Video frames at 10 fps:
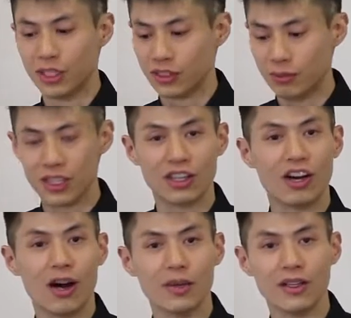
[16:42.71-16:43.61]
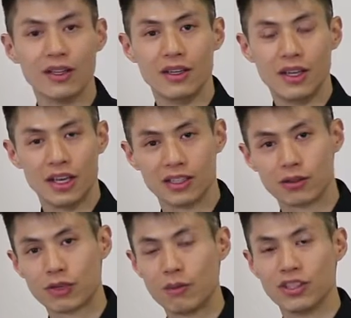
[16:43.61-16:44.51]
make sure you make a comment and
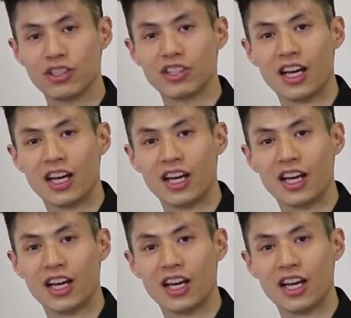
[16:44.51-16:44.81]
subscribe to this